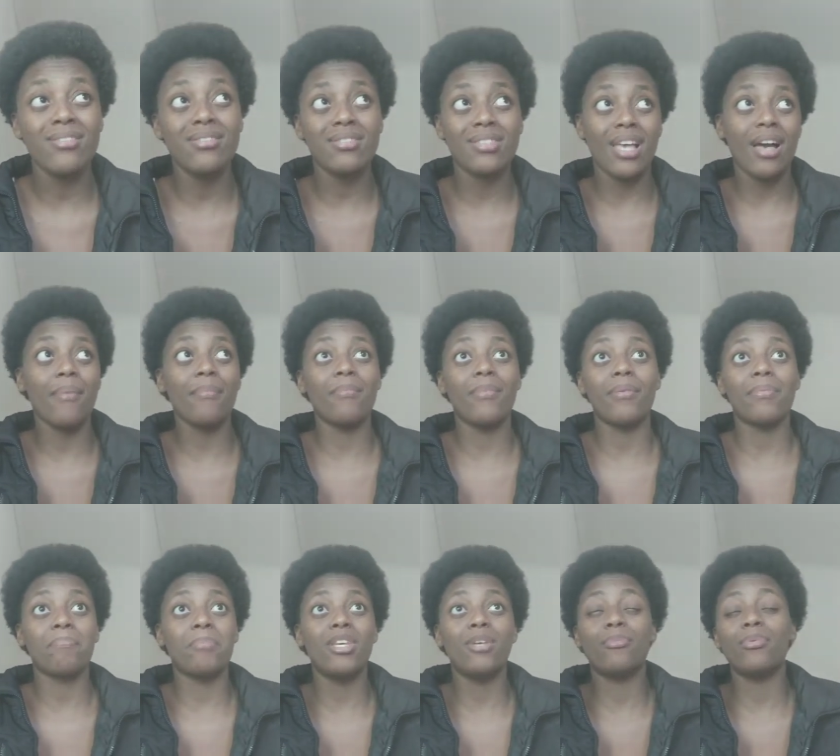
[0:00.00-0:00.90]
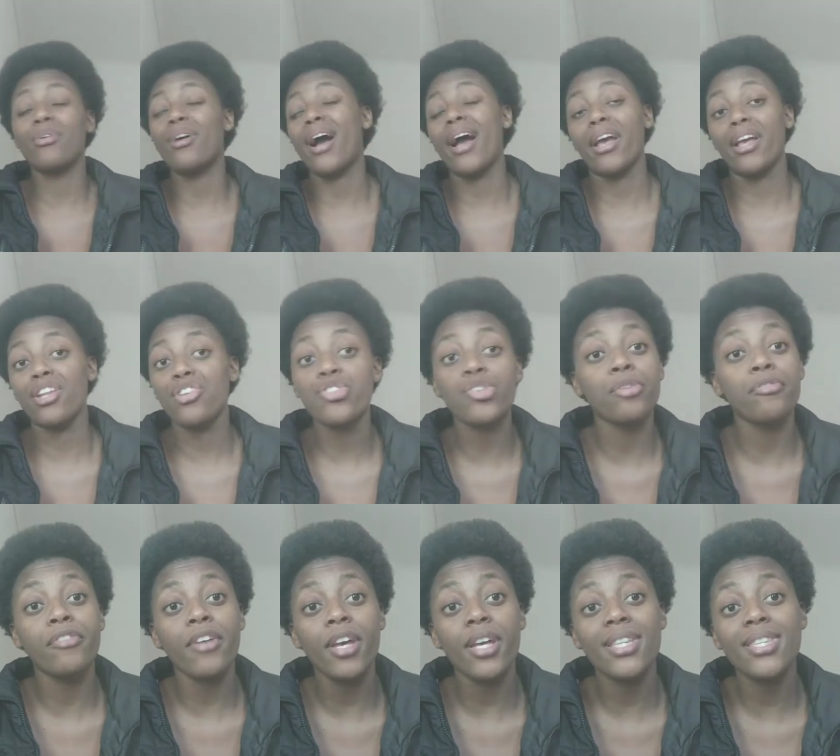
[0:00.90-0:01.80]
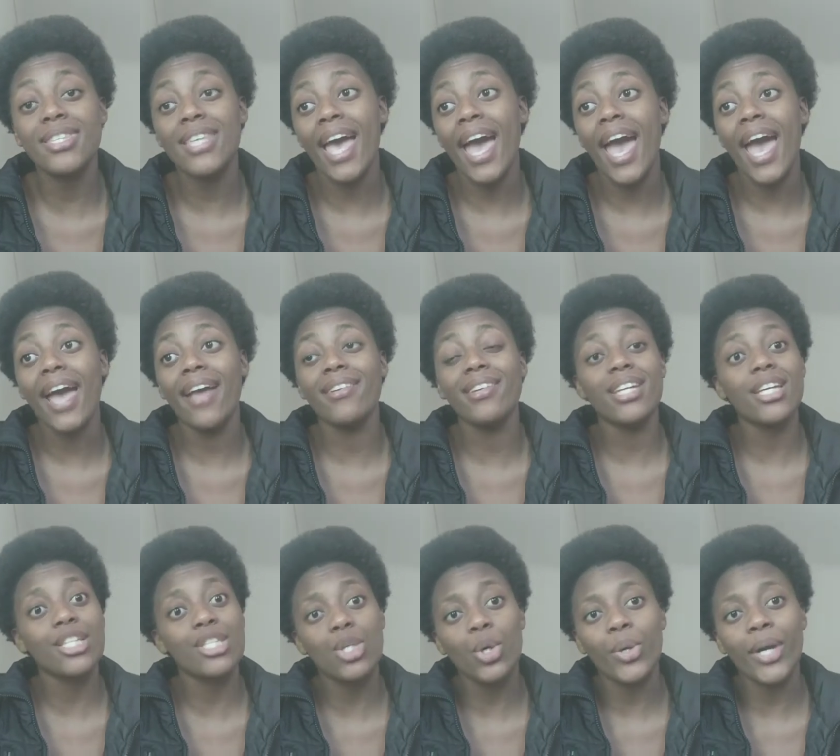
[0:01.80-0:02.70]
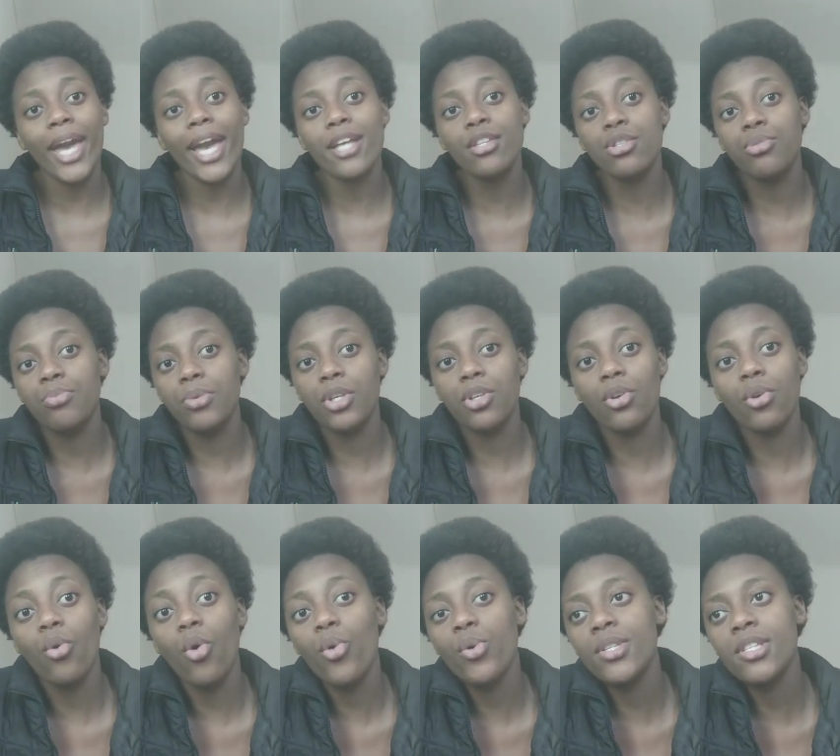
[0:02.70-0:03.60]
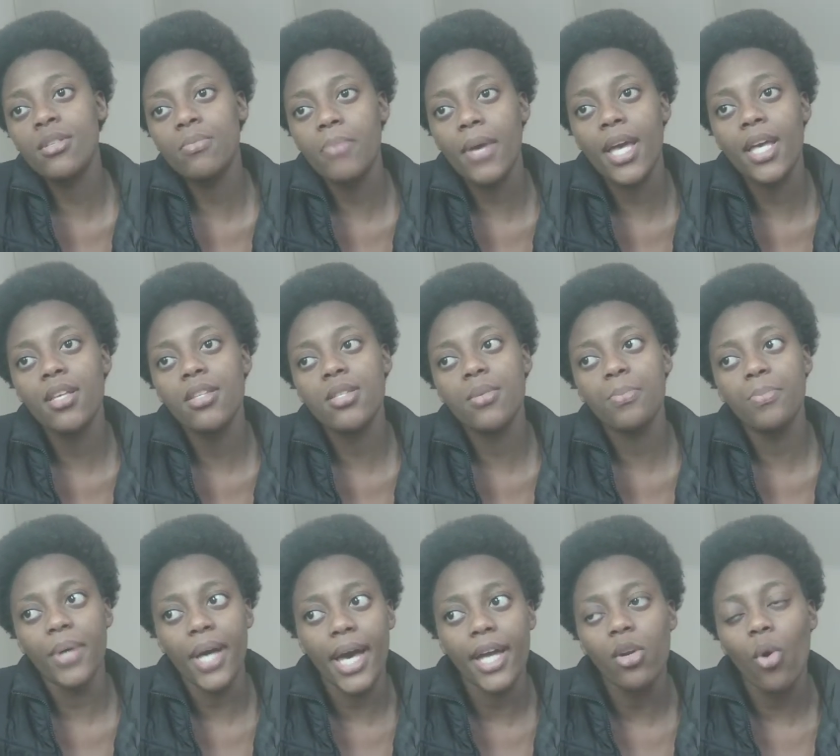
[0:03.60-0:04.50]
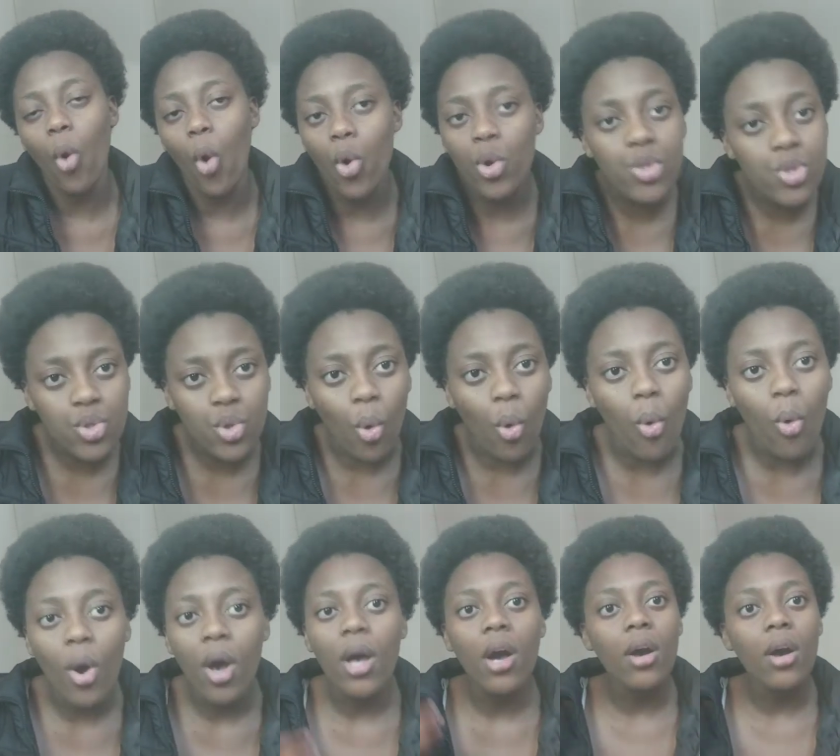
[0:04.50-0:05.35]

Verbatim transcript: Some people are introverts and it's okay to be in your own space, but also